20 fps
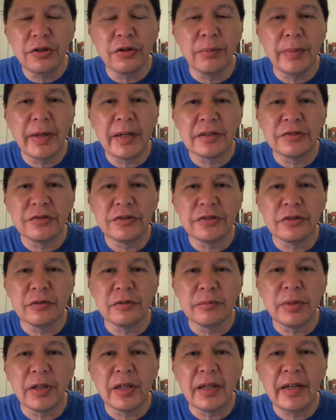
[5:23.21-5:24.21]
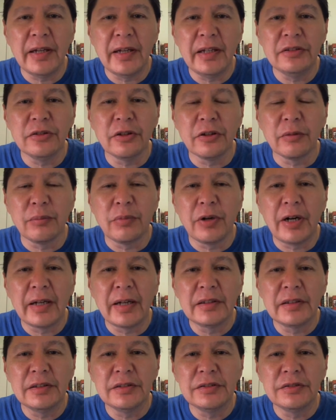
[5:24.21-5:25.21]
don't make a certain play during
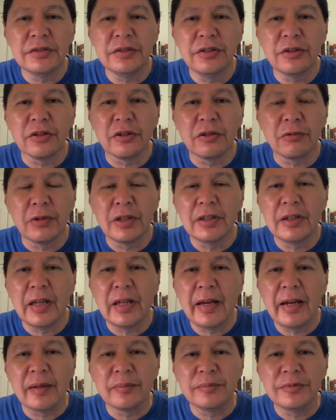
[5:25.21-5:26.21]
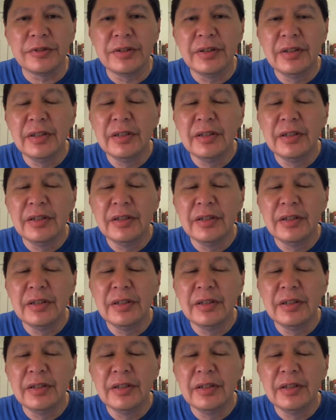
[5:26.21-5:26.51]
practice, you're going to run laps.